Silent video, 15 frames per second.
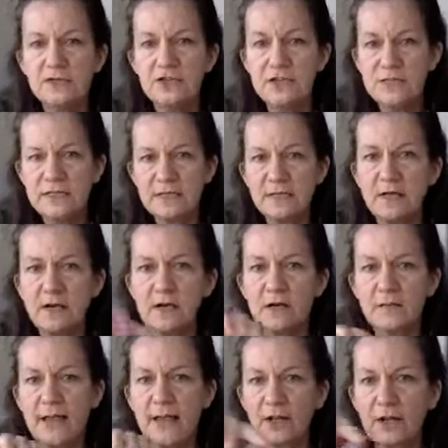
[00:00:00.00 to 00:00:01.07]
just
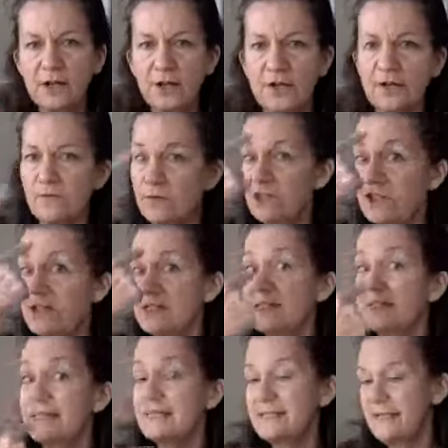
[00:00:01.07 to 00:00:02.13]
along that curve, which is
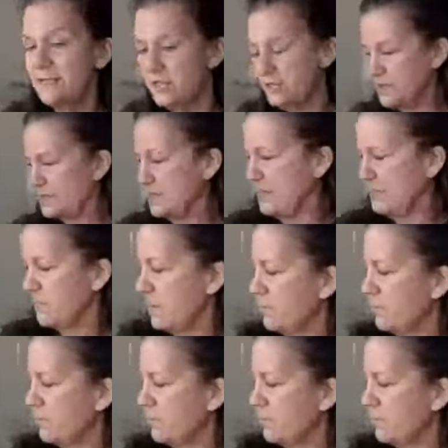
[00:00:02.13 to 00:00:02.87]
the center seam.